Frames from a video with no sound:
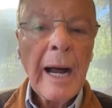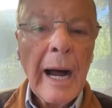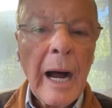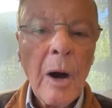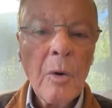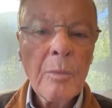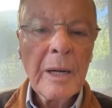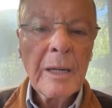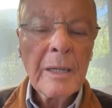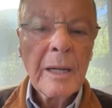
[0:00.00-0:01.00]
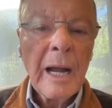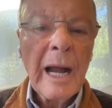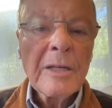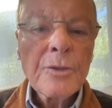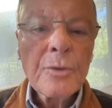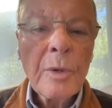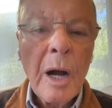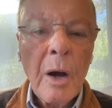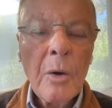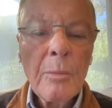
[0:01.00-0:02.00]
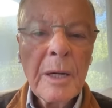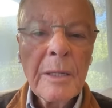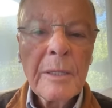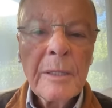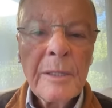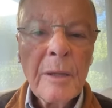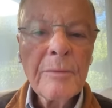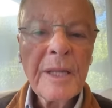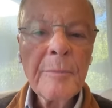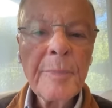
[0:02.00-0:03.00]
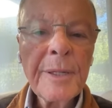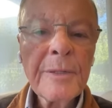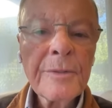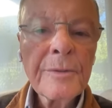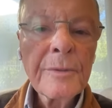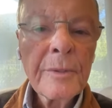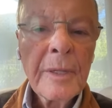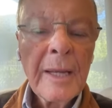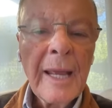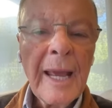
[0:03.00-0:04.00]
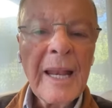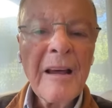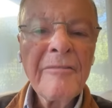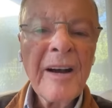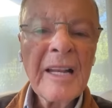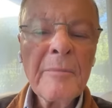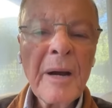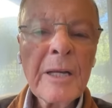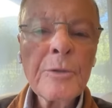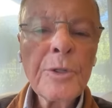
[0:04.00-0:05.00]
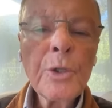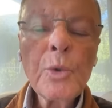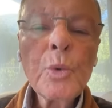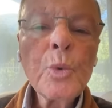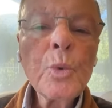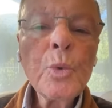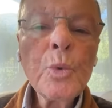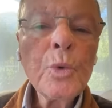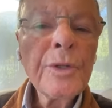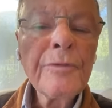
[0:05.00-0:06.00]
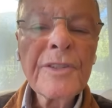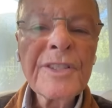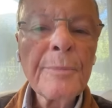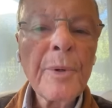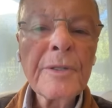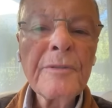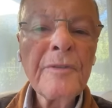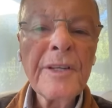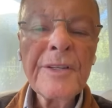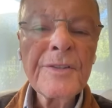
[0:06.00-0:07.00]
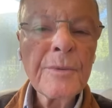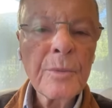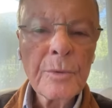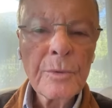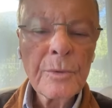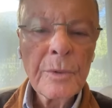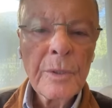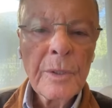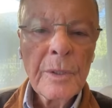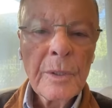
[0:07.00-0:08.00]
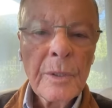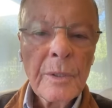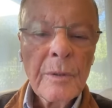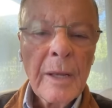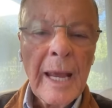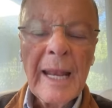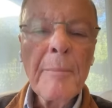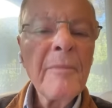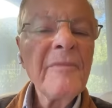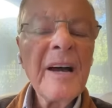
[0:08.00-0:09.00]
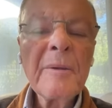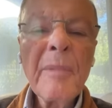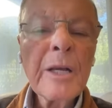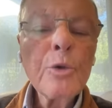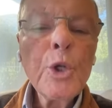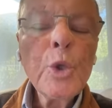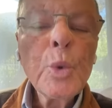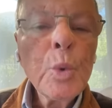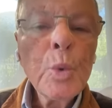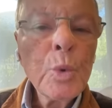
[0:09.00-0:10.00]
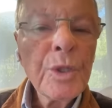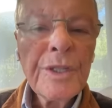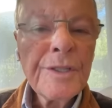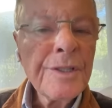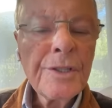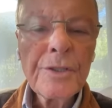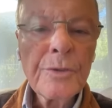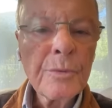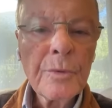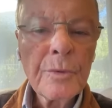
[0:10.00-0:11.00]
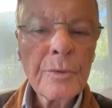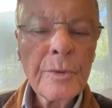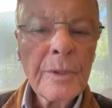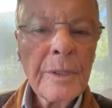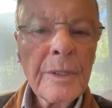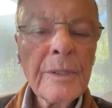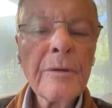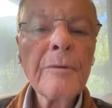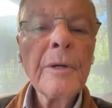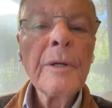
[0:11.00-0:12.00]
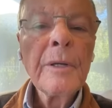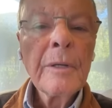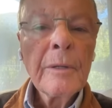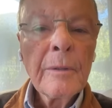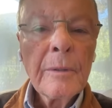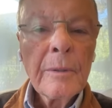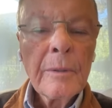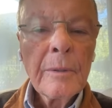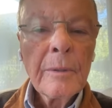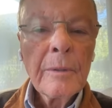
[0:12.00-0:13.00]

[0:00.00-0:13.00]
the soul, your soul is priceless. It's worth more than anything that you can see in this world. It's worth more than everything that exists in this world.